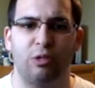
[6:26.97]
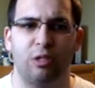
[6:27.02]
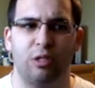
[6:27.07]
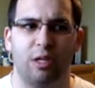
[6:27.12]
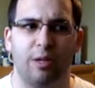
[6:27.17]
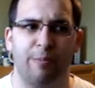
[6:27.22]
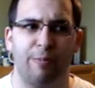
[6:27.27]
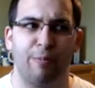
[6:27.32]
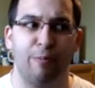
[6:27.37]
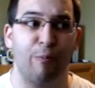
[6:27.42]

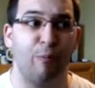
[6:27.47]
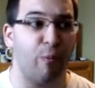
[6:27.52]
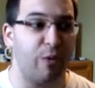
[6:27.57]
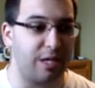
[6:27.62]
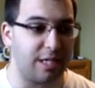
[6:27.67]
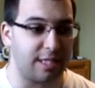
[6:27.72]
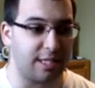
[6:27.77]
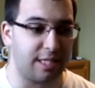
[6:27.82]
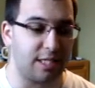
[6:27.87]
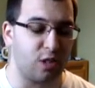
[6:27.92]
uh,
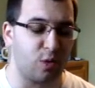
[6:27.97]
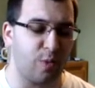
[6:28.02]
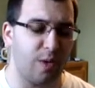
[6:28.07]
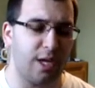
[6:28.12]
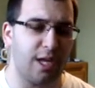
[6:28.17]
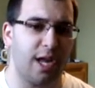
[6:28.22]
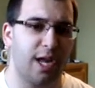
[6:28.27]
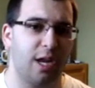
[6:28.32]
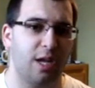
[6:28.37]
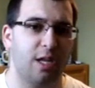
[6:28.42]
which is this
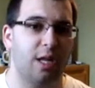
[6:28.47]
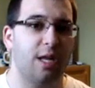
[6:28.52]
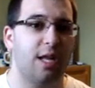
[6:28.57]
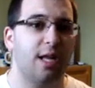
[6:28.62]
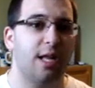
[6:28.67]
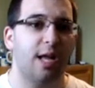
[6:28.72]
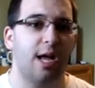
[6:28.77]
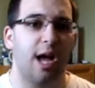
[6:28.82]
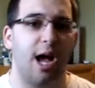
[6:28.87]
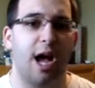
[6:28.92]
weekend
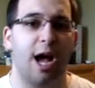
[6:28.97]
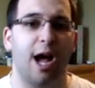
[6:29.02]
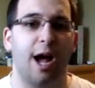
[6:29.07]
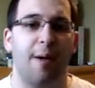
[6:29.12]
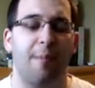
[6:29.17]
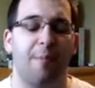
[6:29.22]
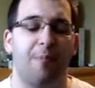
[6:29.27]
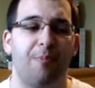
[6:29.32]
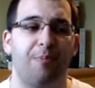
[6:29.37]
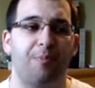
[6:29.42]

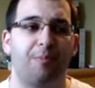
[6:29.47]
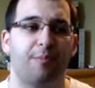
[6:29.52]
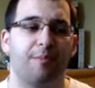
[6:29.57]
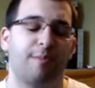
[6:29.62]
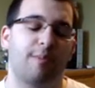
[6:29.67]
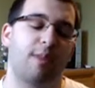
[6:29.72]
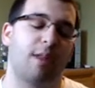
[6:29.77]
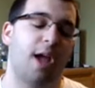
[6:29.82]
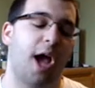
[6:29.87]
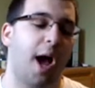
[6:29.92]
um,
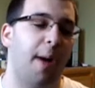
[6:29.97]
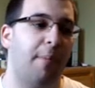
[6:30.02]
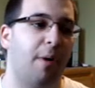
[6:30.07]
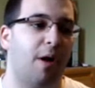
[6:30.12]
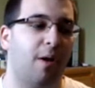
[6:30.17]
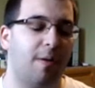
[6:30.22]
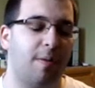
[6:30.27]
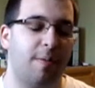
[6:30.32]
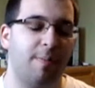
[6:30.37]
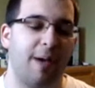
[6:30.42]
I'll
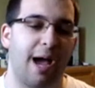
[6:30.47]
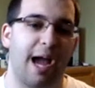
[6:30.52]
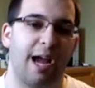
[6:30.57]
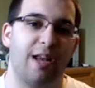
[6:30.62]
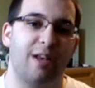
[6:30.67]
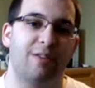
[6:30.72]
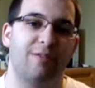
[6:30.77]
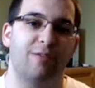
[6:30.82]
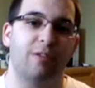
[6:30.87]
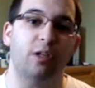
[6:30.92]
probably be
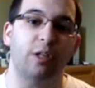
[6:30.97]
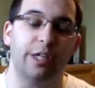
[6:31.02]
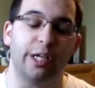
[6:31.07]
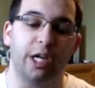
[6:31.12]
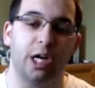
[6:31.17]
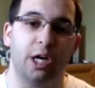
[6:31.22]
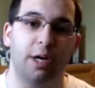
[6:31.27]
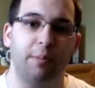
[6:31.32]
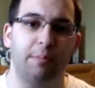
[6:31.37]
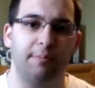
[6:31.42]
back into full
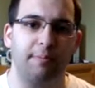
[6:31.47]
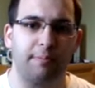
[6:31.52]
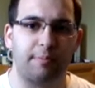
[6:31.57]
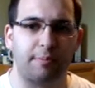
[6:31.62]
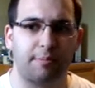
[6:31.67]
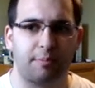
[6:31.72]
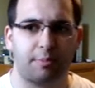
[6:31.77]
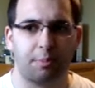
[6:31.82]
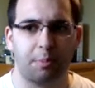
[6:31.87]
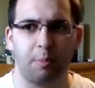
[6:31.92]
gear
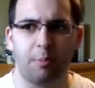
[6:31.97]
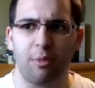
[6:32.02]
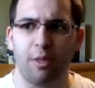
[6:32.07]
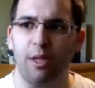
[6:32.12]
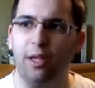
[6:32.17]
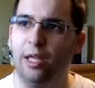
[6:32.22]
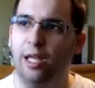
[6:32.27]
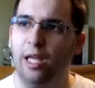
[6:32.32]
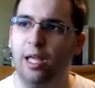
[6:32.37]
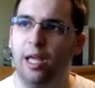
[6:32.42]

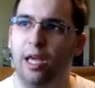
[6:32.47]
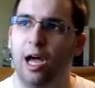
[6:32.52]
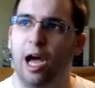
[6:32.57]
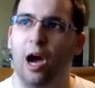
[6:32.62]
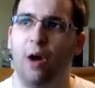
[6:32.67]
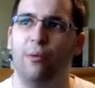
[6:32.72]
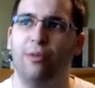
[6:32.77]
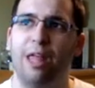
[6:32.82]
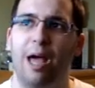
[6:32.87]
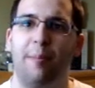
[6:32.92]

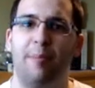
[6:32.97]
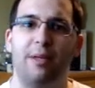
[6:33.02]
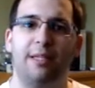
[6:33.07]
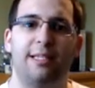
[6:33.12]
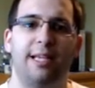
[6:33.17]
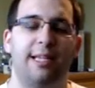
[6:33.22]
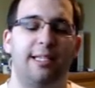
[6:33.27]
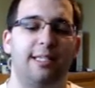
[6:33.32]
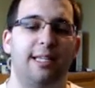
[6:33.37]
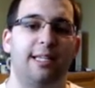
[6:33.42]
uh, with that being
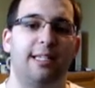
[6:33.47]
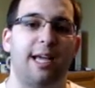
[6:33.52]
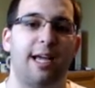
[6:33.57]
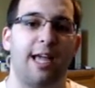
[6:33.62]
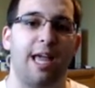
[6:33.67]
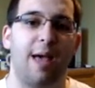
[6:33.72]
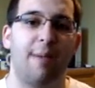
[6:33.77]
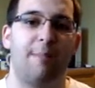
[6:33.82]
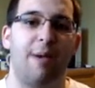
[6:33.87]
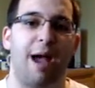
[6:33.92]
said since I
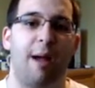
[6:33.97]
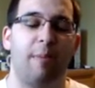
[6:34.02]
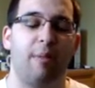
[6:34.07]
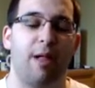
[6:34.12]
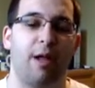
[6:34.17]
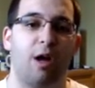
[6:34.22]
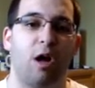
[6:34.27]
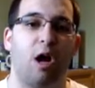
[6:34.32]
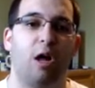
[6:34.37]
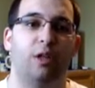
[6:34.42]
am back
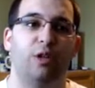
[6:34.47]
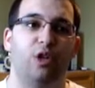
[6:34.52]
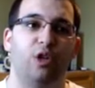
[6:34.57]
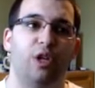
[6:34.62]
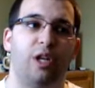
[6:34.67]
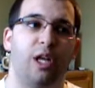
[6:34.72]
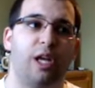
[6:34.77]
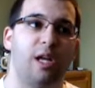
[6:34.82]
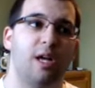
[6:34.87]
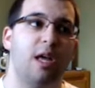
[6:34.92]
playing Call of
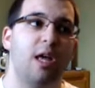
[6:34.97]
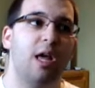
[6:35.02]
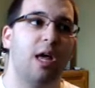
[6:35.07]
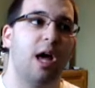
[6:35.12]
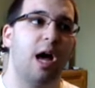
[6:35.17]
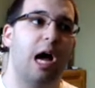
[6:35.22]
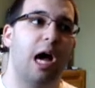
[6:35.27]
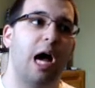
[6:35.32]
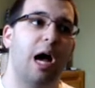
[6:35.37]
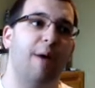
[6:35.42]
Duty
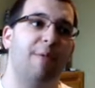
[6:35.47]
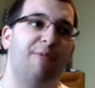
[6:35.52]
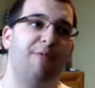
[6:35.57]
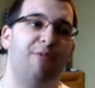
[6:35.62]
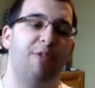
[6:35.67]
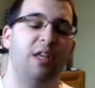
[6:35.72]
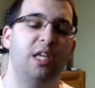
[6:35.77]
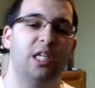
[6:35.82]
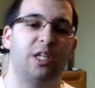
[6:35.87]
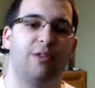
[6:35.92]
um,
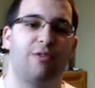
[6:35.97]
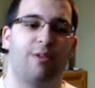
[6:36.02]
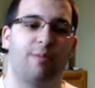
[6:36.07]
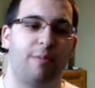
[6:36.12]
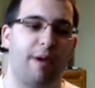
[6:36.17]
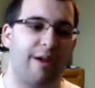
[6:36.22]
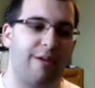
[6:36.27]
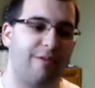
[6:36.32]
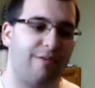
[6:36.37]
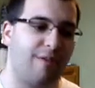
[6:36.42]
these are from
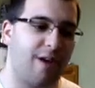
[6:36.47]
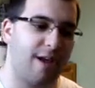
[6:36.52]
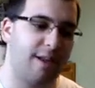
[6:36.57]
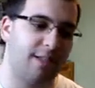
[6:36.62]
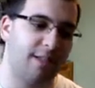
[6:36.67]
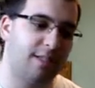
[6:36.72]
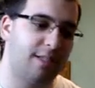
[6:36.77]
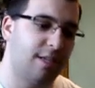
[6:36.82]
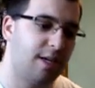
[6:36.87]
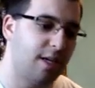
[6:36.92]
my
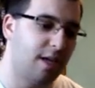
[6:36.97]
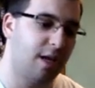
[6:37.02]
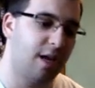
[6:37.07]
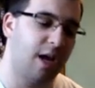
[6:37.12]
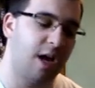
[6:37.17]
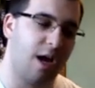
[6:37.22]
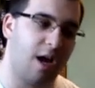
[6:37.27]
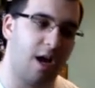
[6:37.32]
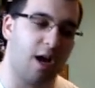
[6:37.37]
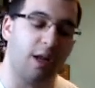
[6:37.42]
friends
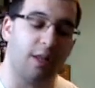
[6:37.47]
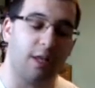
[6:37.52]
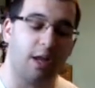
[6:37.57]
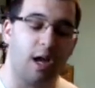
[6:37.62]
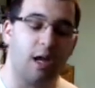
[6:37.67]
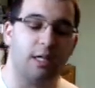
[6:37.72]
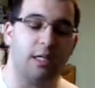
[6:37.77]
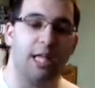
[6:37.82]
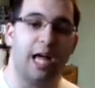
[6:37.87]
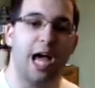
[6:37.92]
uh, on,
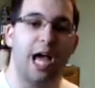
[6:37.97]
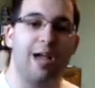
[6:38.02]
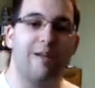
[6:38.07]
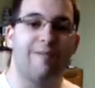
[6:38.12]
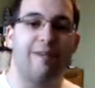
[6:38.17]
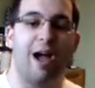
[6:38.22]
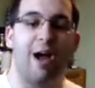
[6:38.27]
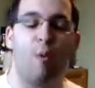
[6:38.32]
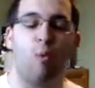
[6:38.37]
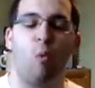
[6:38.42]
on
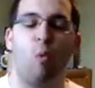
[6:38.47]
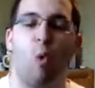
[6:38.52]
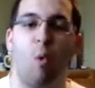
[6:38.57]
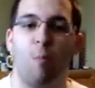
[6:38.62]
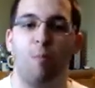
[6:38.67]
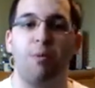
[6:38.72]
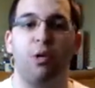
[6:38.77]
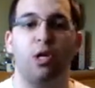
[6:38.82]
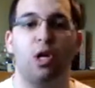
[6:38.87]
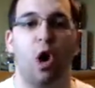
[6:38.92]
live I
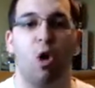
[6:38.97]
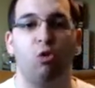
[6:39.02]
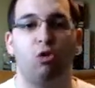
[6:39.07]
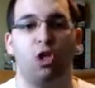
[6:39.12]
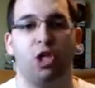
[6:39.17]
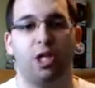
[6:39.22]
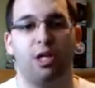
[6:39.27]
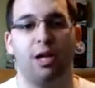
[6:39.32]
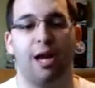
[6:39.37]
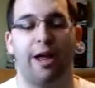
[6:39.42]
won't be
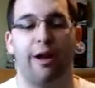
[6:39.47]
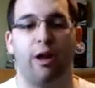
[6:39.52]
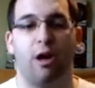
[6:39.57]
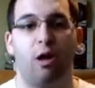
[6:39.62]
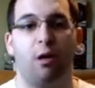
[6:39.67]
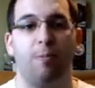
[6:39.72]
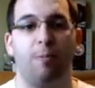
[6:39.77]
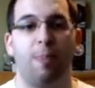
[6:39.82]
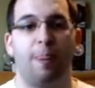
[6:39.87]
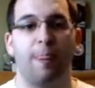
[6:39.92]
coaching at
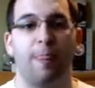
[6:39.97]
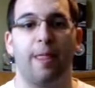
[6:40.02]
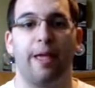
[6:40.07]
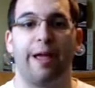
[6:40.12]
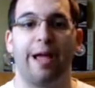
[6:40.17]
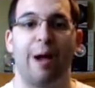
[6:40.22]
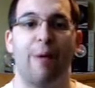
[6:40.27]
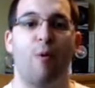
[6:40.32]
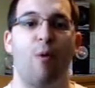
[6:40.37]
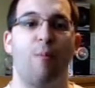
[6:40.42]
all
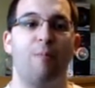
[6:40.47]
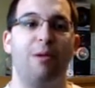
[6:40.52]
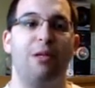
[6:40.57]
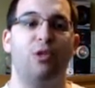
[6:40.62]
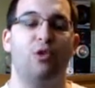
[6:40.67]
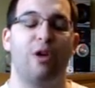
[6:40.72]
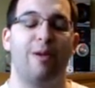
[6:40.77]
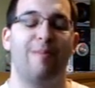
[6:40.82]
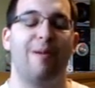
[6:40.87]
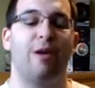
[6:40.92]
like I won't be
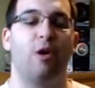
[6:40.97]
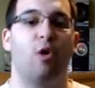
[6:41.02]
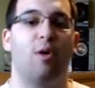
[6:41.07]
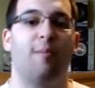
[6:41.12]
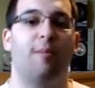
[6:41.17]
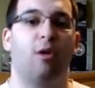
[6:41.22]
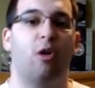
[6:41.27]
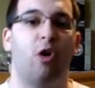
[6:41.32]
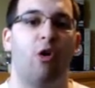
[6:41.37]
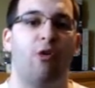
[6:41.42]
doing my
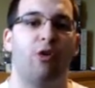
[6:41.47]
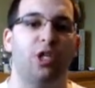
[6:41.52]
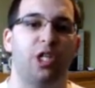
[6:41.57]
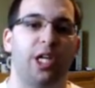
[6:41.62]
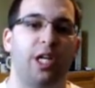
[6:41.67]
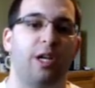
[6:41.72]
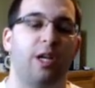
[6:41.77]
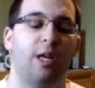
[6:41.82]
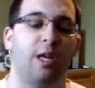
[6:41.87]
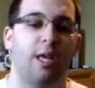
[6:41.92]
normal
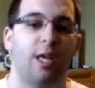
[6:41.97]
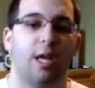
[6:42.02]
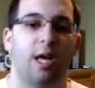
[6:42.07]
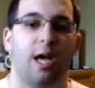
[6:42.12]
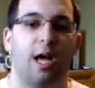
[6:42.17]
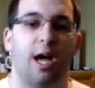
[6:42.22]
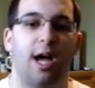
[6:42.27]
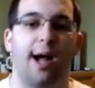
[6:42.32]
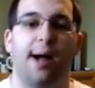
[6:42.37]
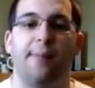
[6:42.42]
coaching
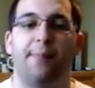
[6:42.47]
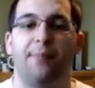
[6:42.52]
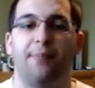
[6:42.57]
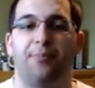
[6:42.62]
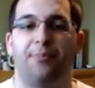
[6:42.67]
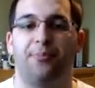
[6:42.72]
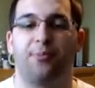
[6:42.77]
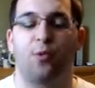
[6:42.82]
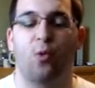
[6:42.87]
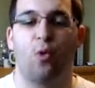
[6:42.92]
um,
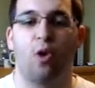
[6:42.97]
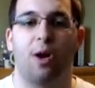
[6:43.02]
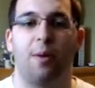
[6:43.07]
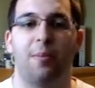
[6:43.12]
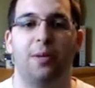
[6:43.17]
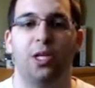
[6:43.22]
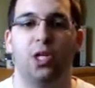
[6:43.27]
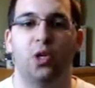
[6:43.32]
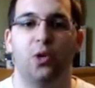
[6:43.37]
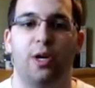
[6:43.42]
what I'm going
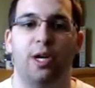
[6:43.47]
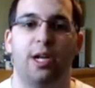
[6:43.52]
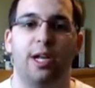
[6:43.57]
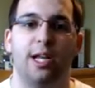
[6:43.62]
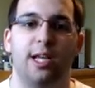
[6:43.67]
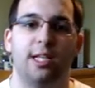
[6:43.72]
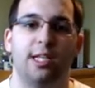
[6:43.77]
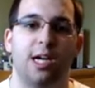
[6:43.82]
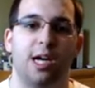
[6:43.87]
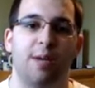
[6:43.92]
to be doing
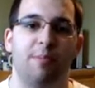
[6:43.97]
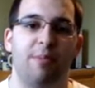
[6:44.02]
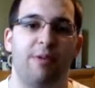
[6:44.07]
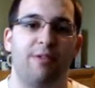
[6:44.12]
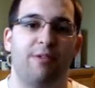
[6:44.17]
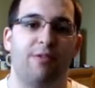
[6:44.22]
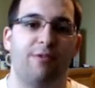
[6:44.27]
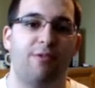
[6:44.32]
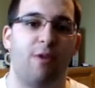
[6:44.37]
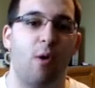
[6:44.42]
is I'm going to be
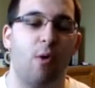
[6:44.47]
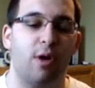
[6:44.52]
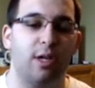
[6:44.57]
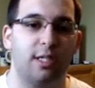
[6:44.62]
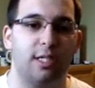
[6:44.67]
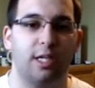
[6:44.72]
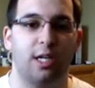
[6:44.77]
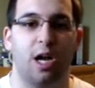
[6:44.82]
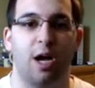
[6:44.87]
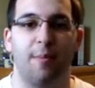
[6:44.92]

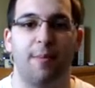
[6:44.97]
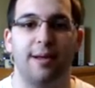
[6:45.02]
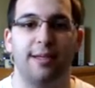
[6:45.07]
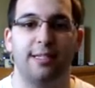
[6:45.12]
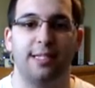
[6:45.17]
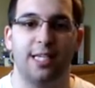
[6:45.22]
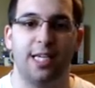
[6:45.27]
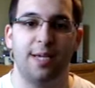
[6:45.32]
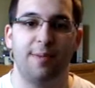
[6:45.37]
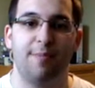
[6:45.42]
focusing on my
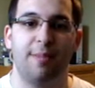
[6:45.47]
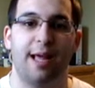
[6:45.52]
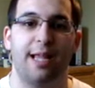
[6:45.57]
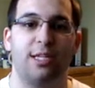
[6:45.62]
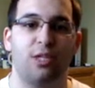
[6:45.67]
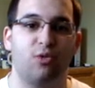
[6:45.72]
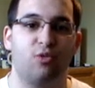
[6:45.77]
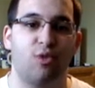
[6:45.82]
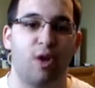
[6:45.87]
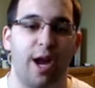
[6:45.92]
team.
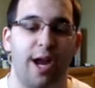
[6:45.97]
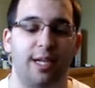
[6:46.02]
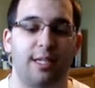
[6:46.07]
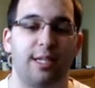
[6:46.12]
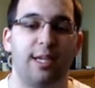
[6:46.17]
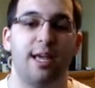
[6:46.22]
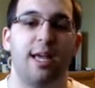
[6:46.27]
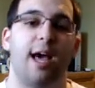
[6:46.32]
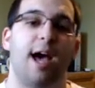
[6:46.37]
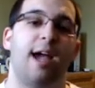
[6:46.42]
That's right,
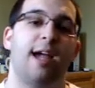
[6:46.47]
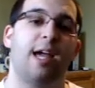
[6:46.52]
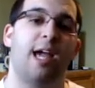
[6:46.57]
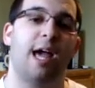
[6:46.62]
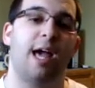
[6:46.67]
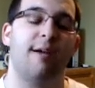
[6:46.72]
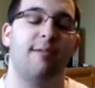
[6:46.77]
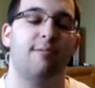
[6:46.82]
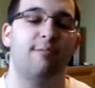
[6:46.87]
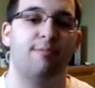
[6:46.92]
I
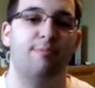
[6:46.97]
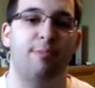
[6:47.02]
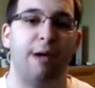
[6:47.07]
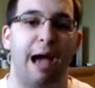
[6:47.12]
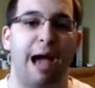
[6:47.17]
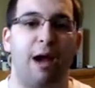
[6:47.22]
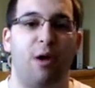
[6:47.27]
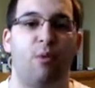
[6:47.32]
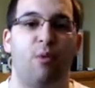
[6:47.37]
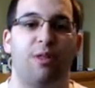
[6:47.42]
am
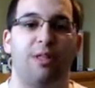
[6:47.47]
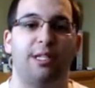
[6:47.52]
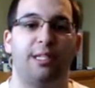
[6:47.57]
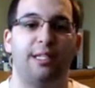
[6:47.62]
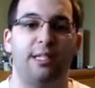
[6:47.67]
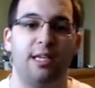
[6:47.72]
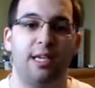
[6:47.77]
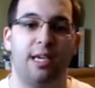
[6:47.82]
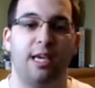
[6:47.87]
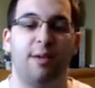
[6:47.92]
back with a
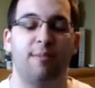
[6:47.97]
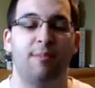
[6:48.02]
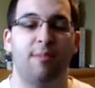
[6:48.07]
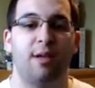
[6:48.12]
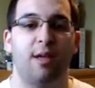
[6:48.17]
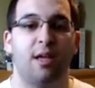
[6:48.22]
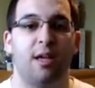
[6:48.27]
team.